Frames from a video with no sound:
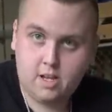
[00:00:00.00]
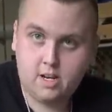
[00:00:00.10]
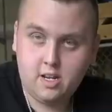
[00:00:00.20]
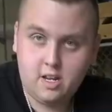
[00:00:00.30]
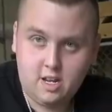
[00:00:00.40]
And
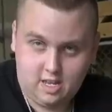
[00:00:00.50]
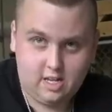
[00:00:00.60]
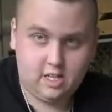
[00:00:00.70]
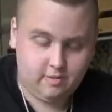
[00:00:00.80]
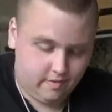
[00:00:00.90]
they
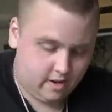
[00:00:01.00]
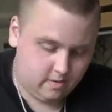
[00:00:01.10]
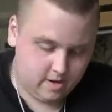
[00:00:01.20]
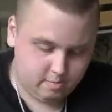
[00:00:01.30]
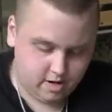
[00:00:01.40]
still find a
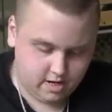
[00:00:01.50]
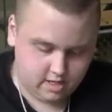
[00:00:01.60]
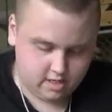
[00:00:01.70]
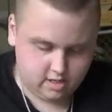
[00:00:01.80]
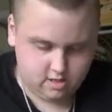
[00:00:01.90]
way to break it.
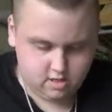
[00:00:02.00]
So,